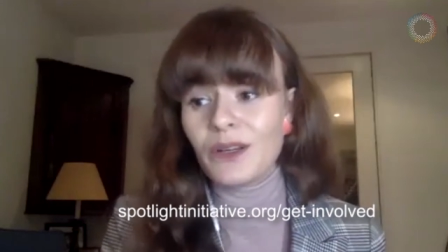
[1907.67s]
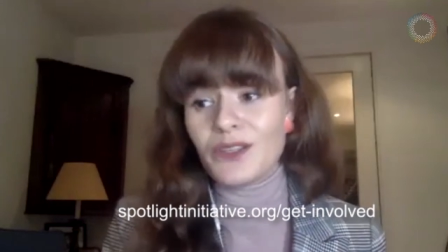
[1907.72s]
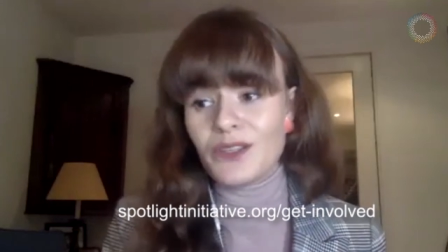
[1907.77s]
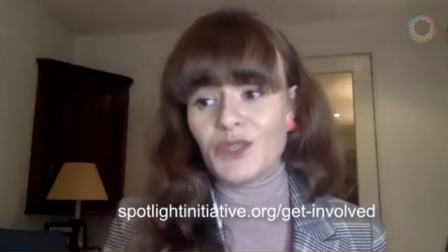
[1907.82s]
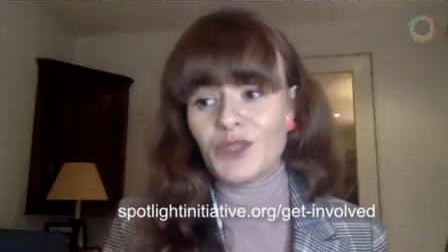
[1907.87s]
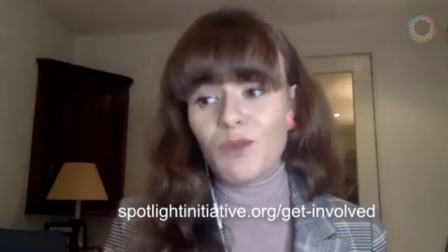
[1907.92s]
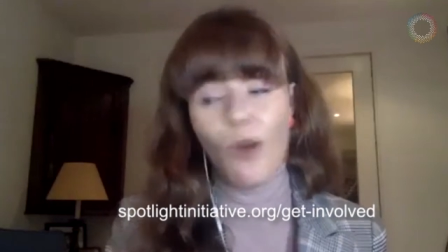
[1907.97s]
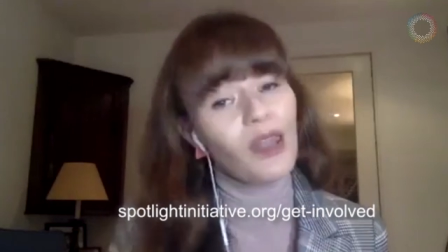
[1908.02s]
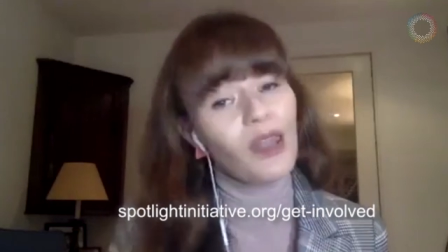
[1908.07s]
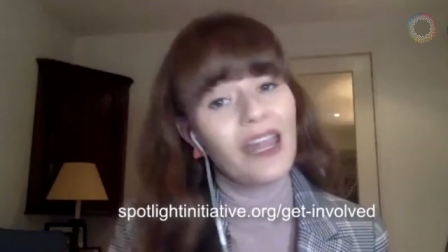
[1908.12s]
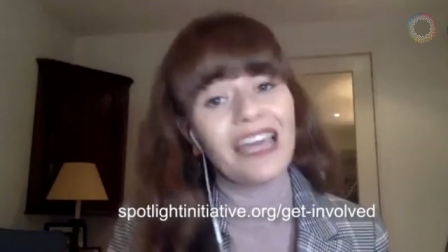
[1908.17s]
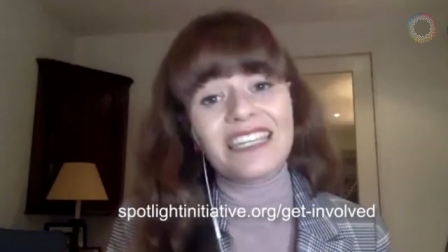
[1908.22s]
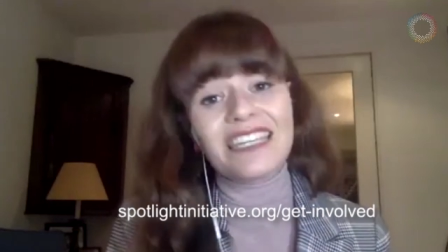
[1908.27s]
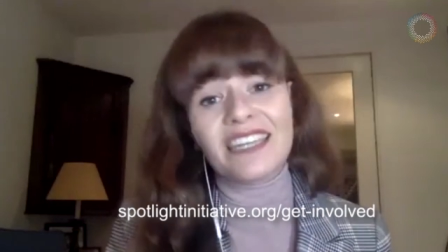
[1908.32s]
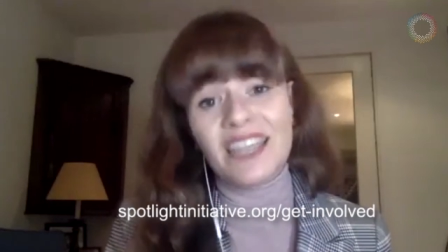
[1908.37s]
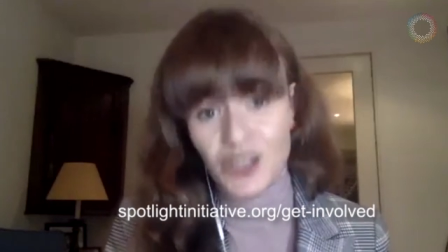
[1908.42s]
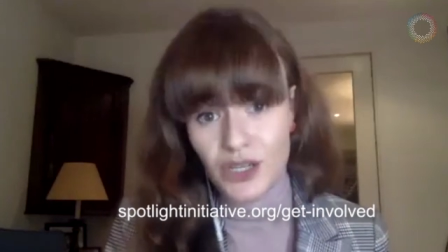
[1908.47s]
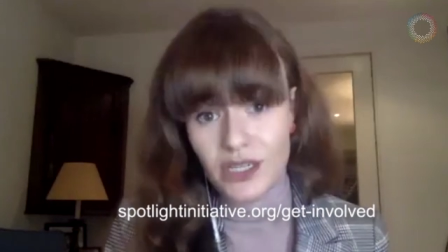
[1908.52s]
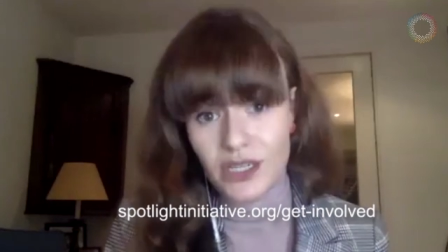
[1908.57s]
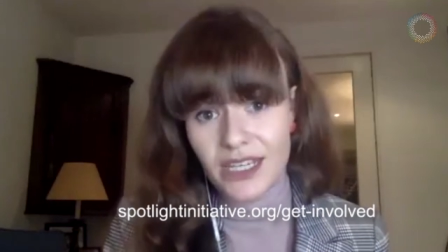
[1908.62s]

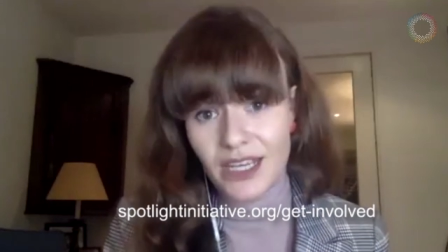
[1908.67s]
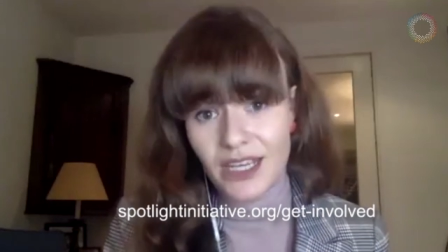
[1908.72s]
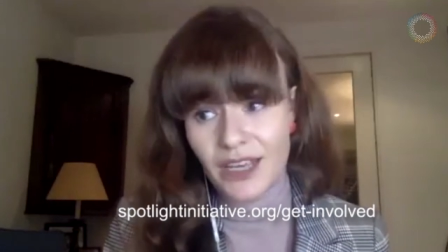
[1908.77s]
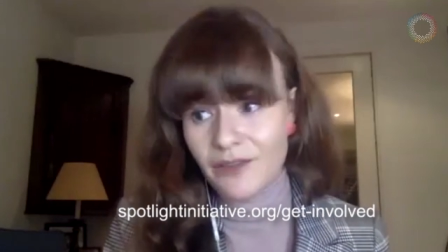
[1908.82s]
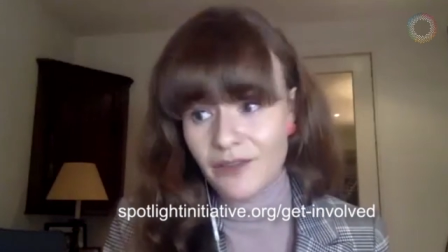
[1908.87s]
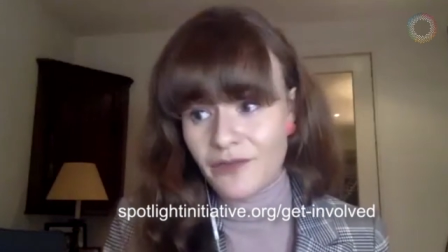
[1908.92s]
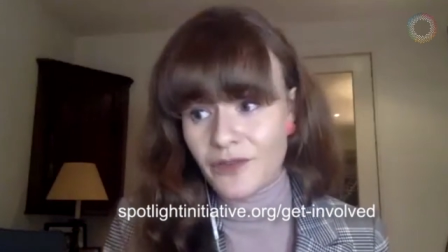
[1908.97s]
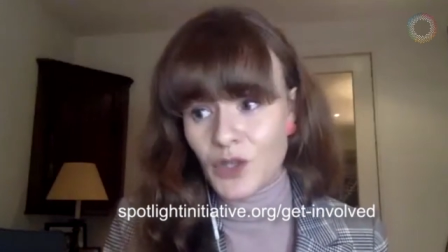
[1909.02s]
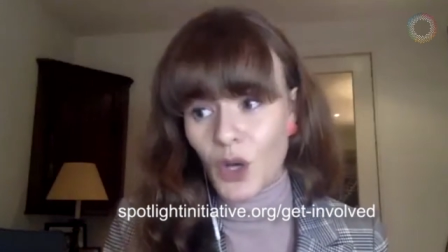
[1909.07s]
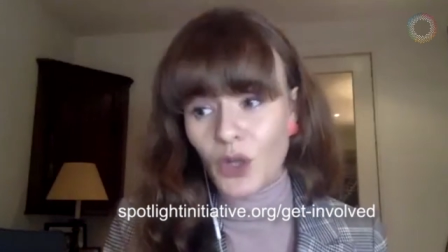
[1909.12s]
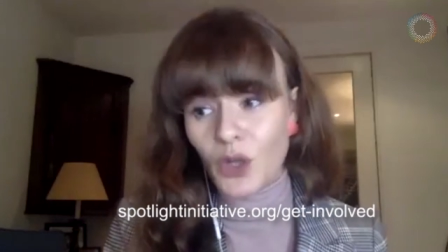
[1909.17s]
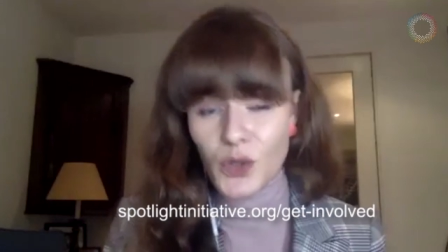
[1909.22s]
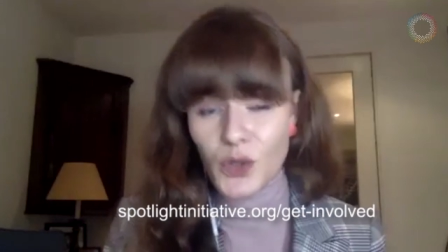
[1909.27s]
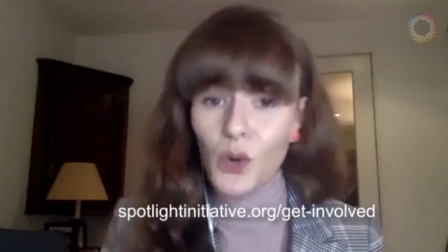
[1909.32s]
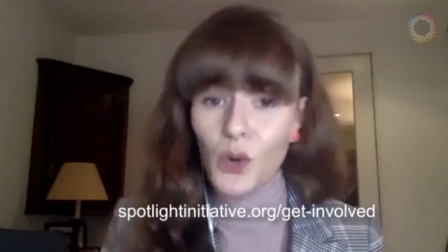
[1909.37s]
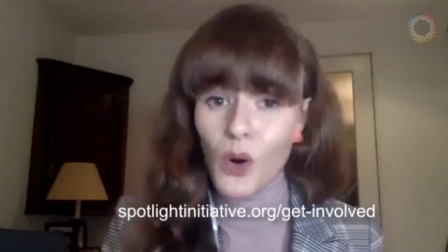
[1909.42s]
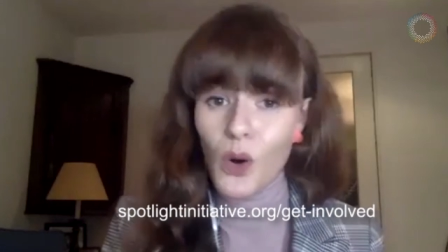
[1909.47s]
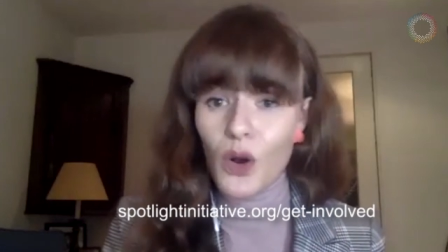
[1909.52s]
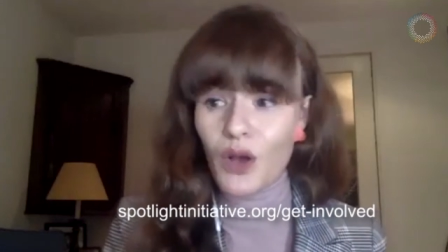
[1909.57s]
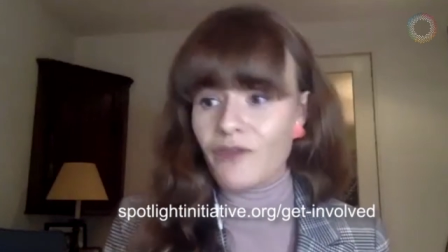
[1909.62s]

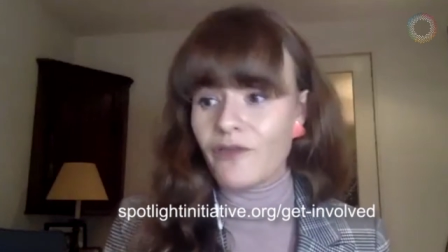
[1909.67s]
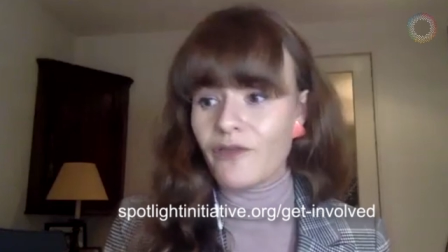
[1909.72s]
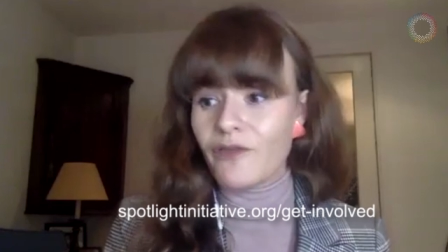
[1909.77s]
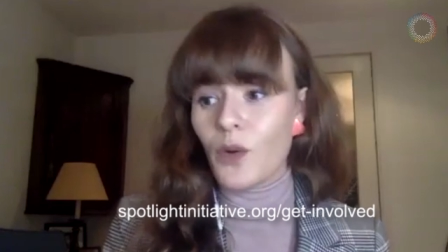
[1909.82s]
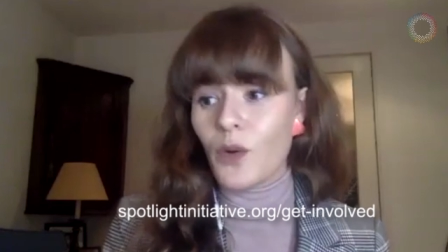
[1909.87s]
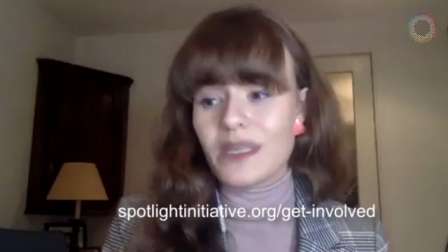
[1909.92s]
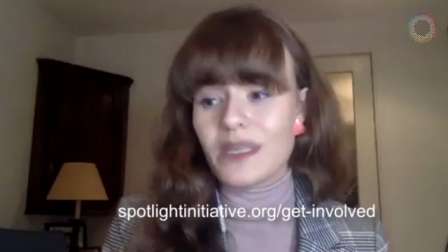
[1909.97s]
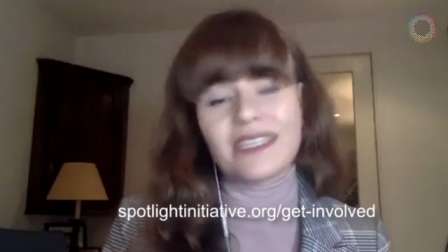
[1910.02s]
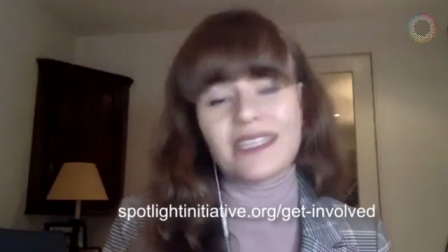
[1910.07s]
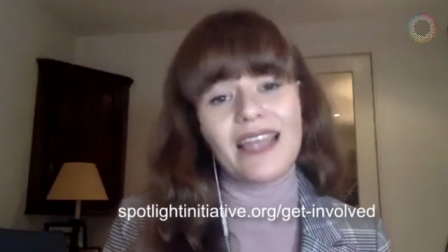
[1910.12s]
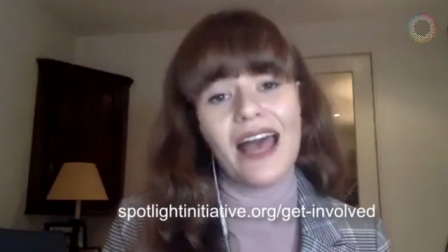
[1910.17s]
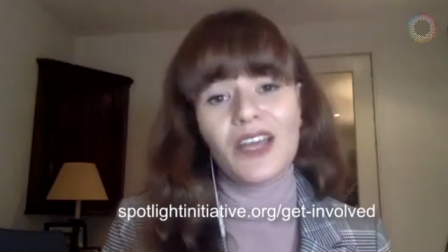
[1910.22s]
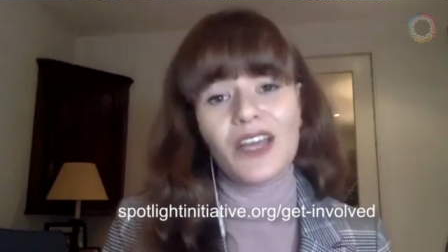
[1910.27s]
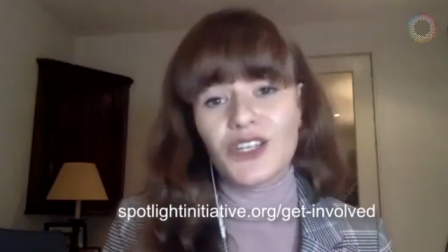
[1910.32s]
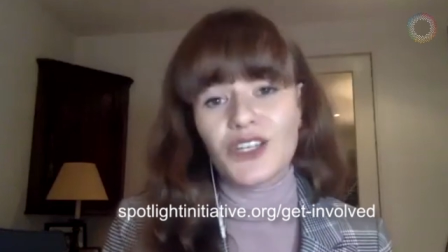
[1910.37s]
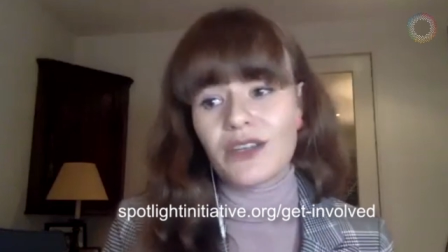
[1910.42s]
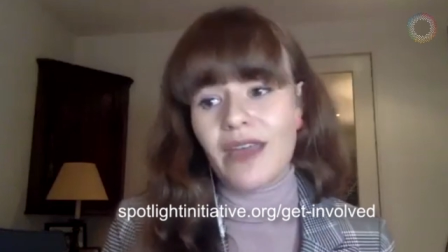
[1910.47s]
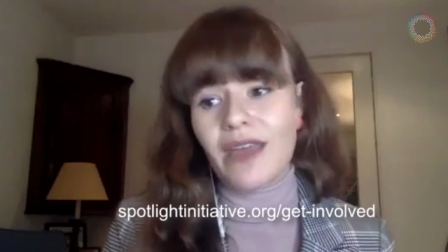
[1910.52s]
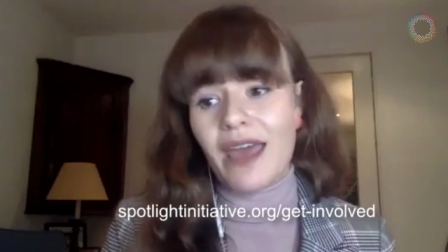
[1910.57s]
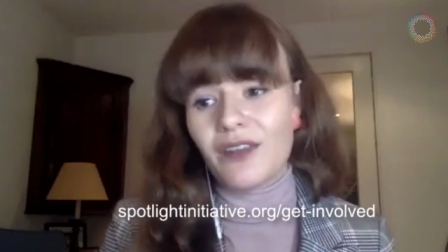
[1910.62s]

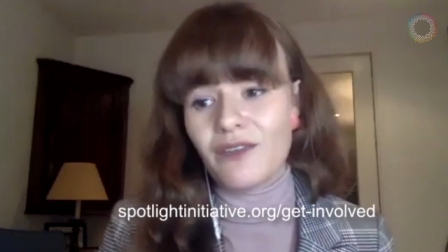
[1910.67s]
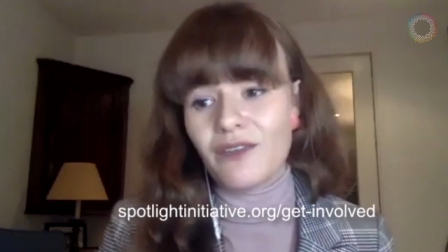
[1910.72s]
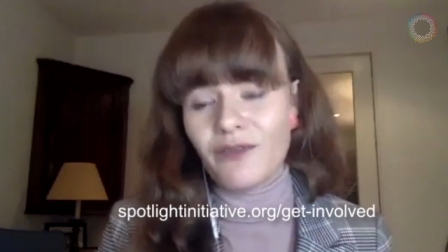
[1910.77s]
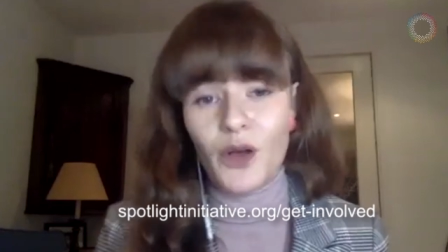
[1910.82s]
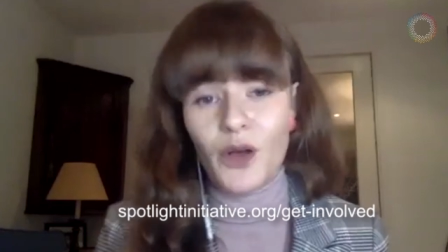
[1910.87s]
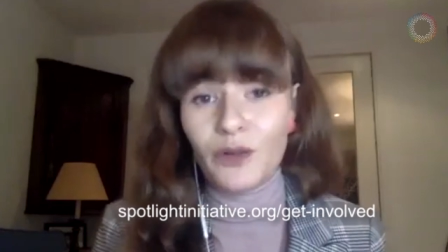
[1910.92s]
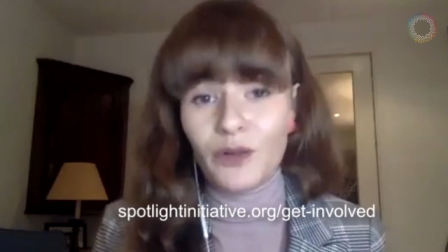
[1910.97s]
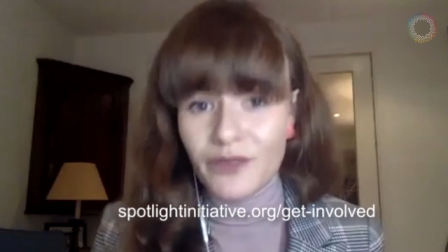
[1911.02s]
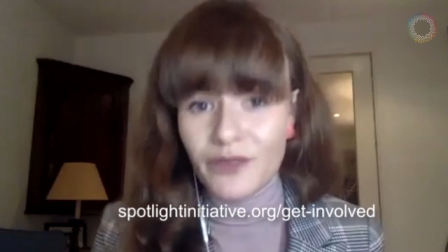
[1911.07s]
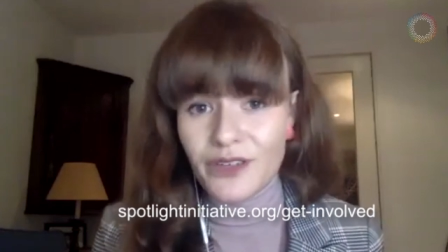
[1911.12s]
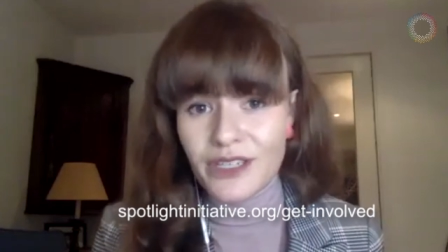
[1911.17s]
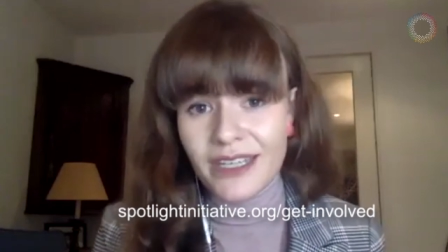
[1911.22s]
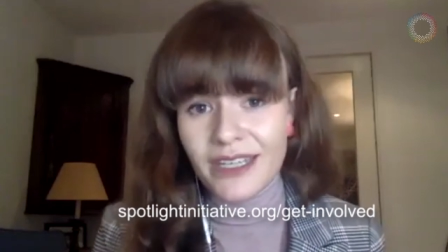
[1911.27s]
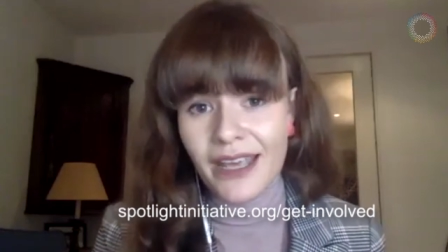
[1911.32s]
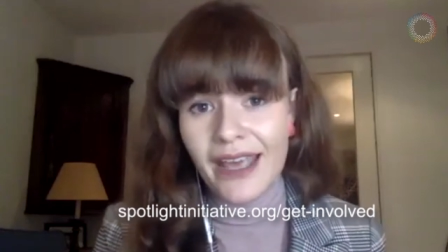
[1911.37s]
spotlightinitiative.org/get involved.